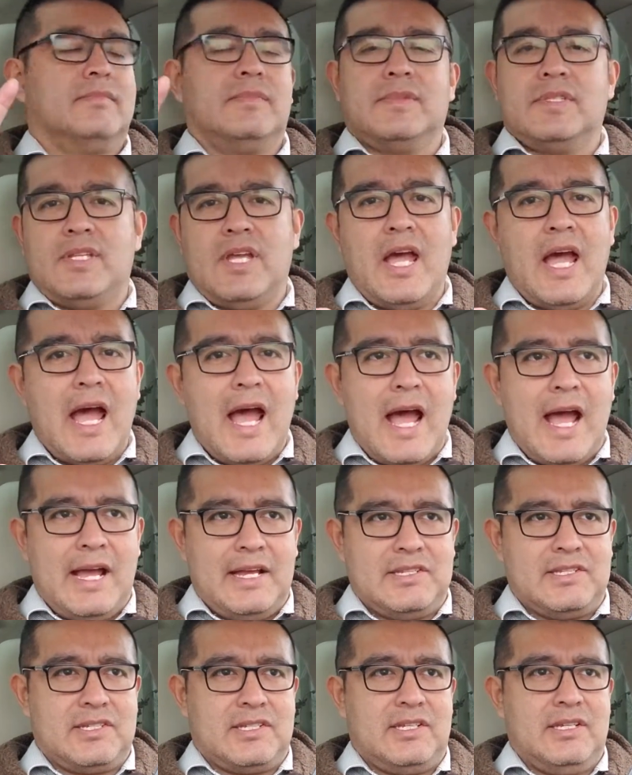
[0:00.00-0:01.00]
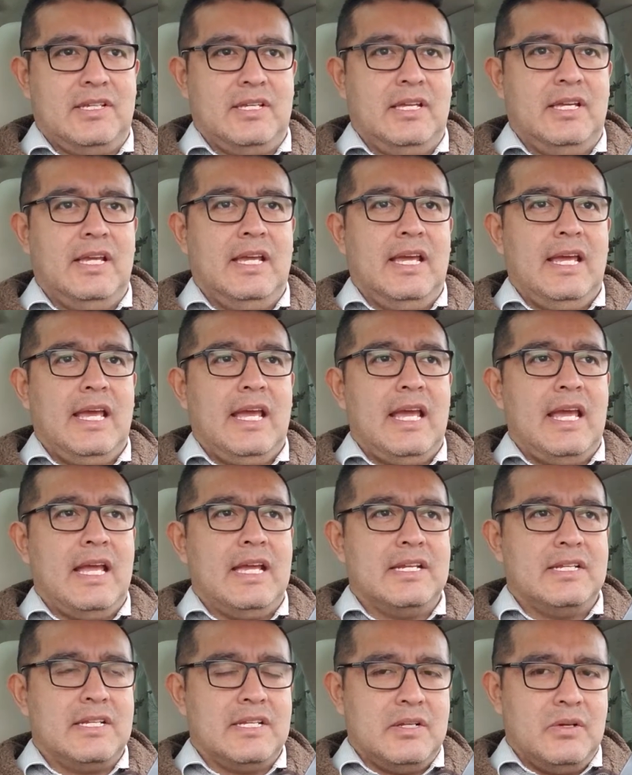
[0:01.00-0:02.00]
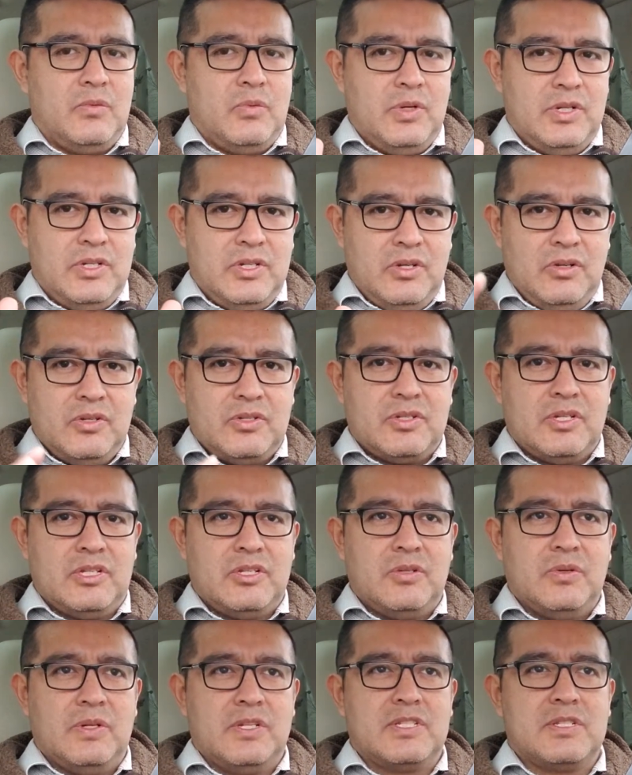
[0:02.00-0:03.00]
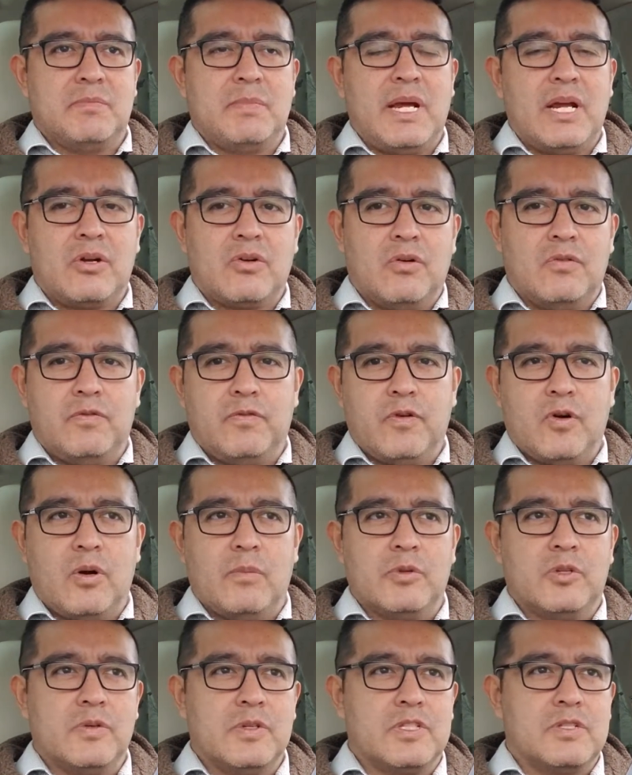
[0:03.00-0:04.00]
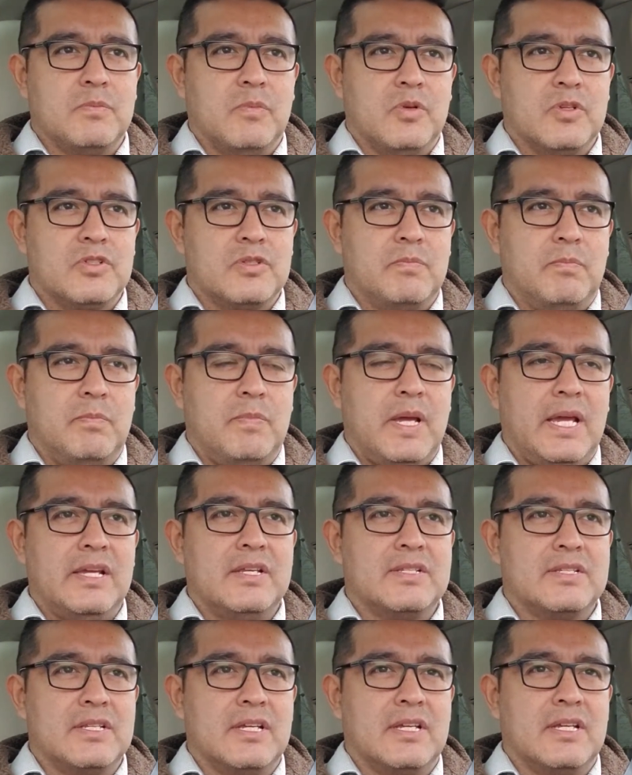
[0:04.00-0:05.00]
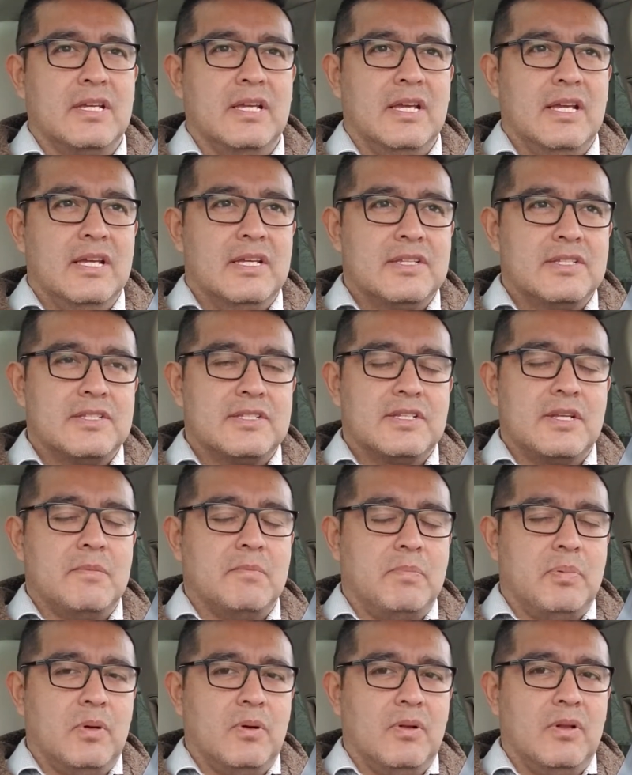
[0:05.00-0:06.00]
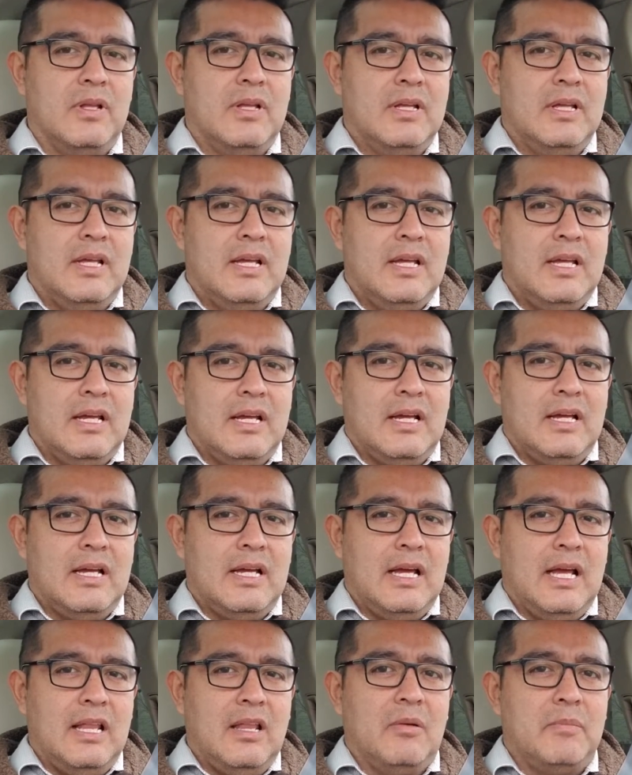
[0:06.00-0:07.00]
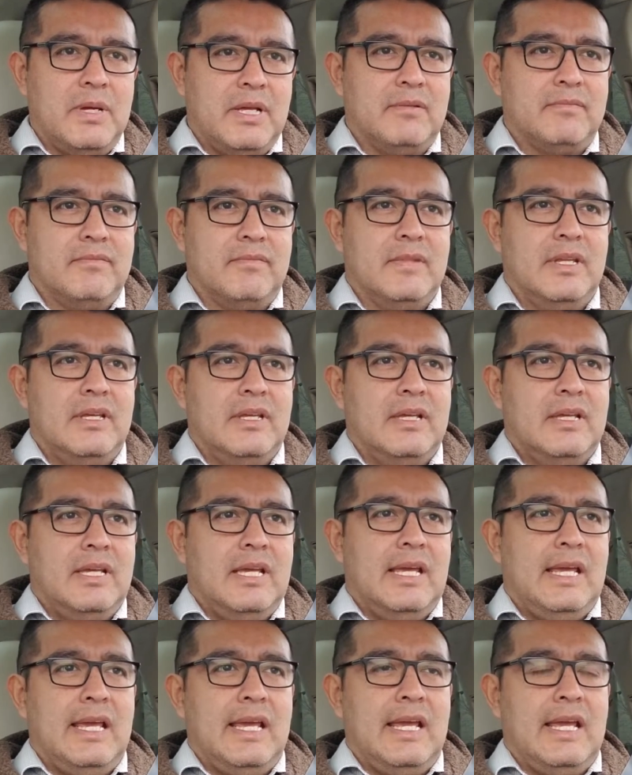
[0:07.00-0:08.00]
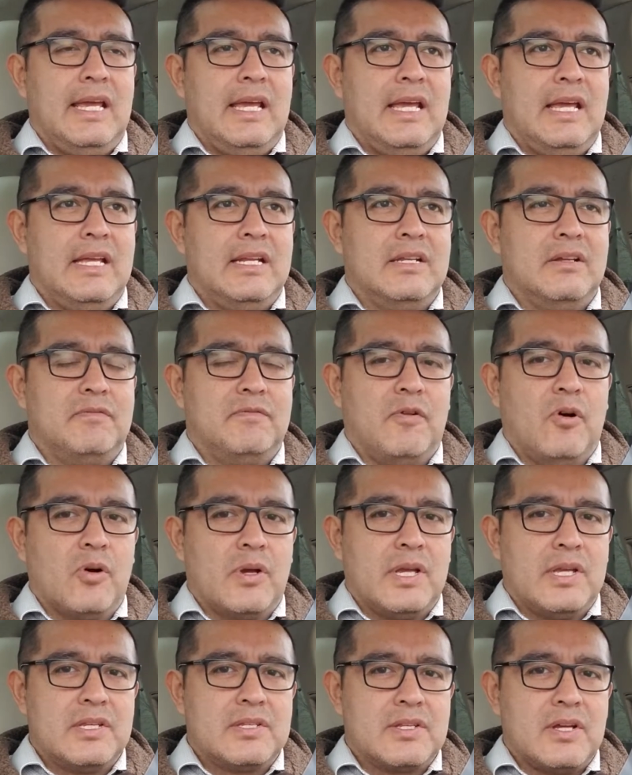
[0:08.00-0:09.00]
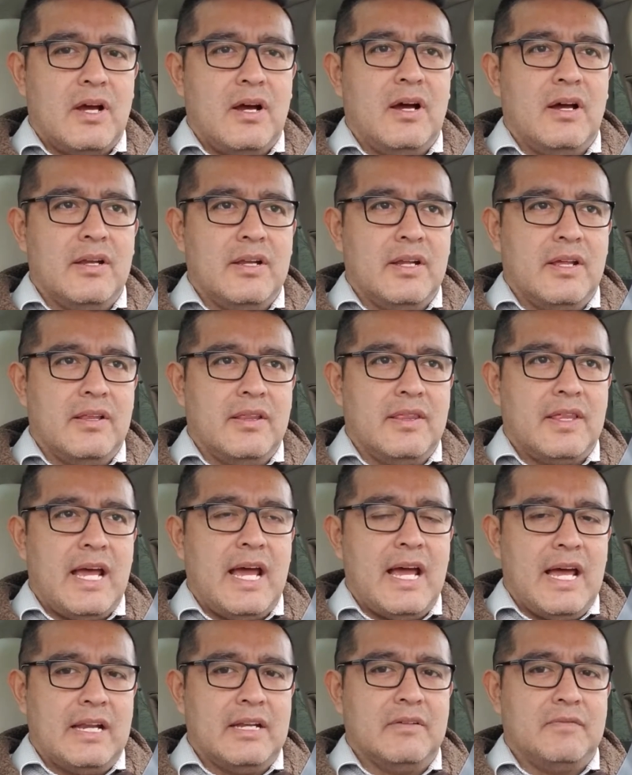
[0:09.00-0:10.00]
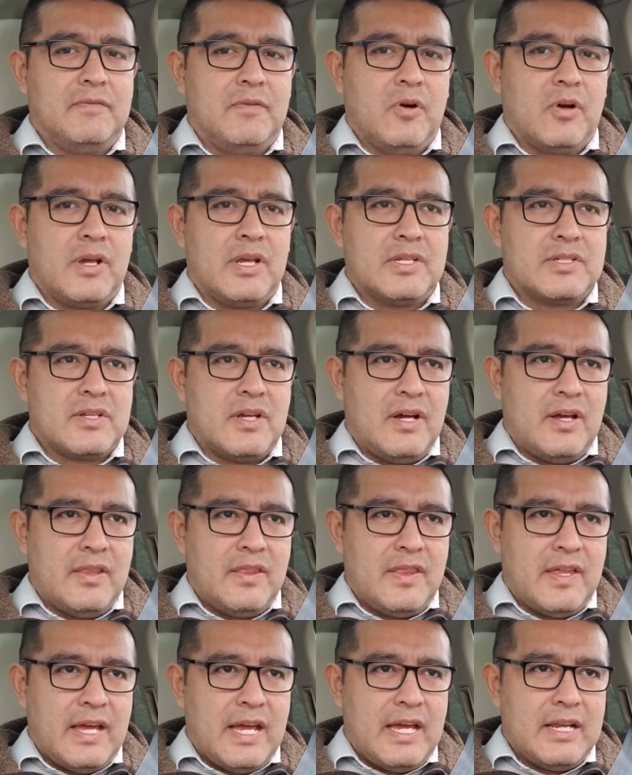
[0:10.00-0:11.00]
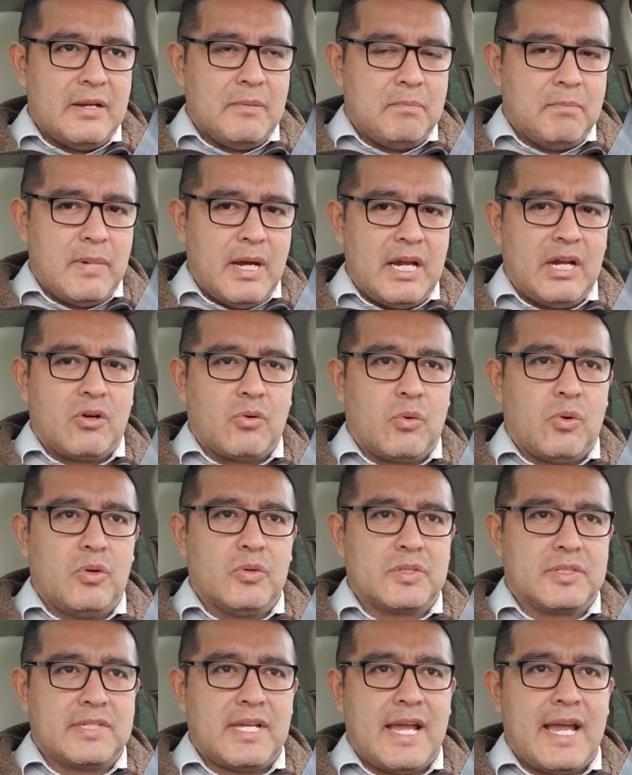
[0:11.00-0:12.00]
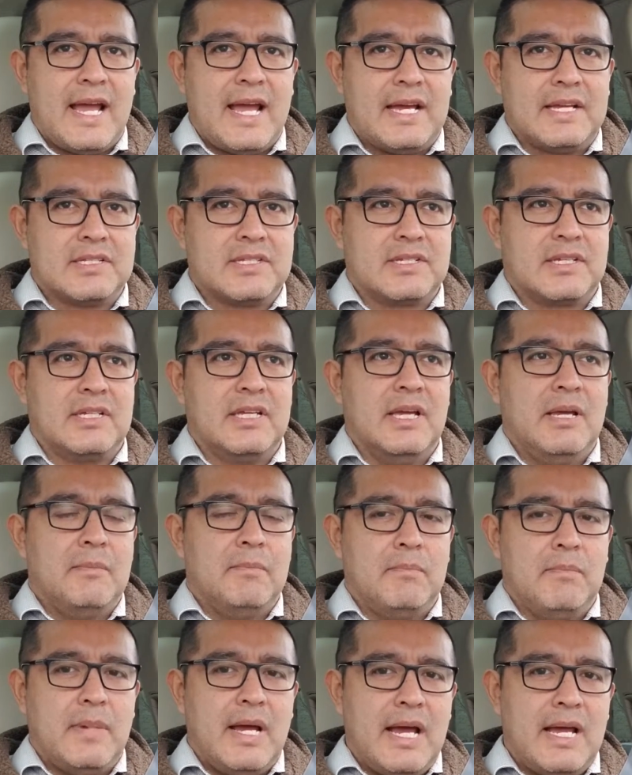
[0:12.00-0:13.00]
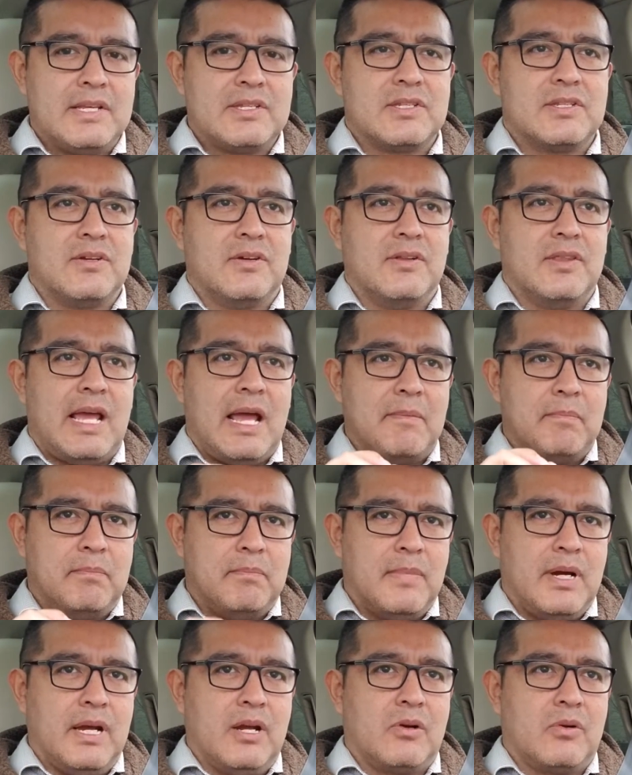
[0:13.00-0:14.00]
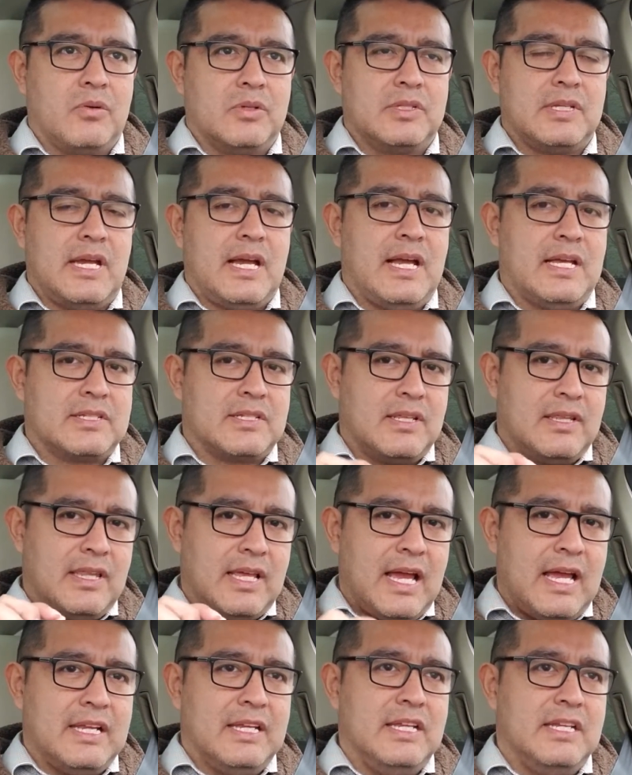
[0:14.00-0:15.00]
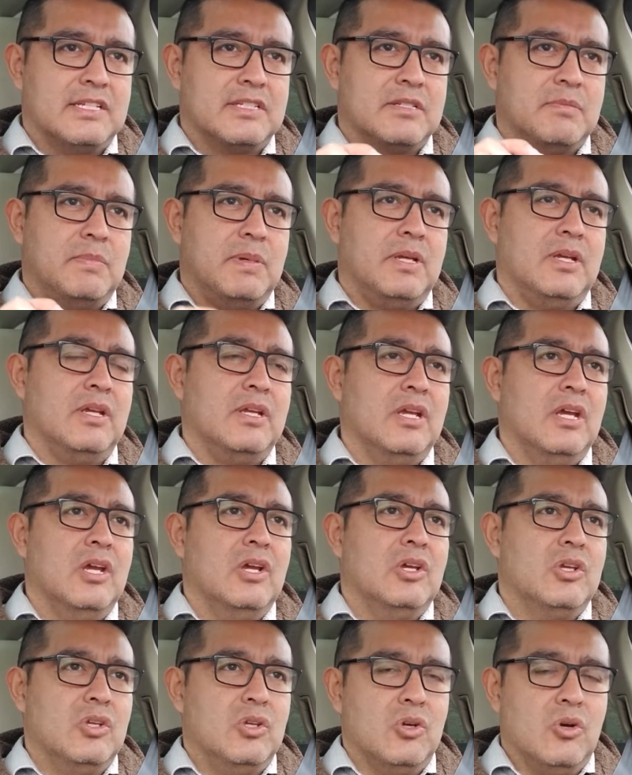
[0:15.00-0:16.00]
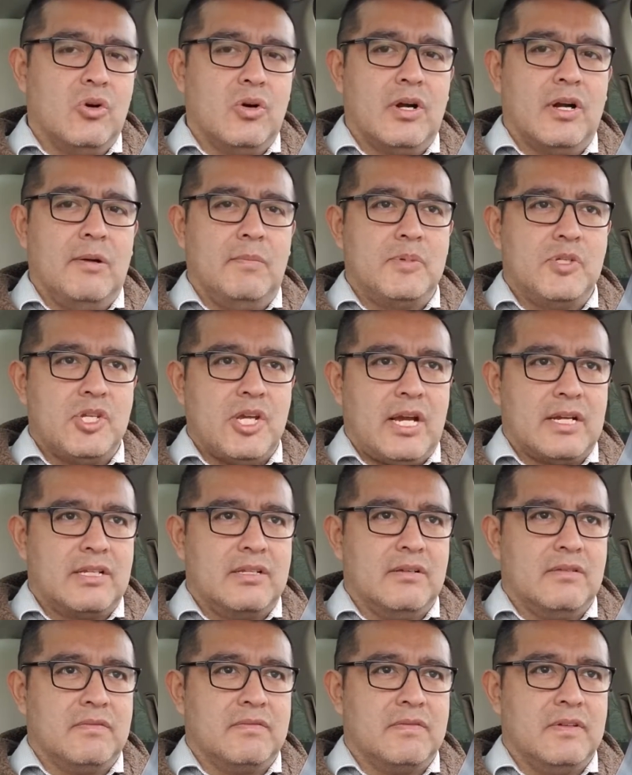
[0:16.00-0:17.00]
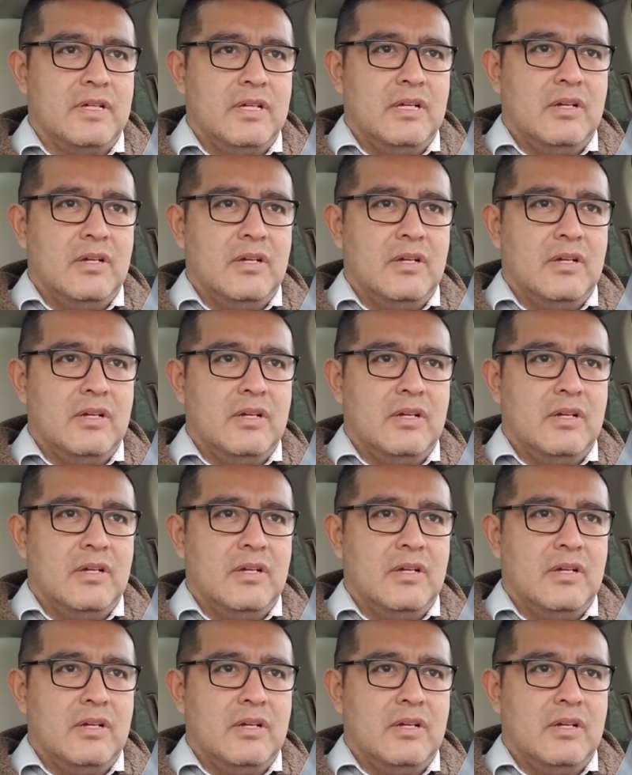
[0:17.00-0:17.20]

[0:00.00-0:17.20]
task, and reduce it to its micro form, to its most basic, simple element, and focus on that. Focus on that micro task. Master that micro task. That needs to be your objective.